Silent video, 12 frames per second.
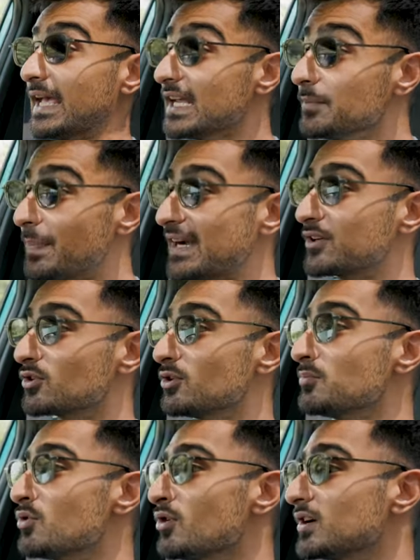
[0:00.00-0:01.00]
In
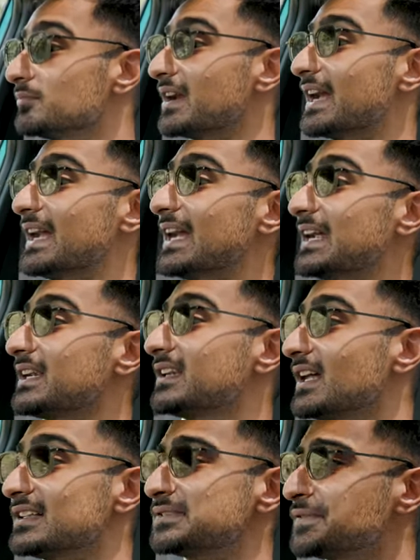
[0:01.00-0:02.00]
petrol mode,
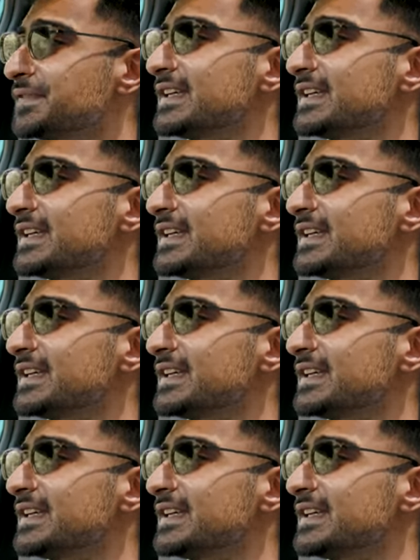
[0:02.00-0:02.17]
it does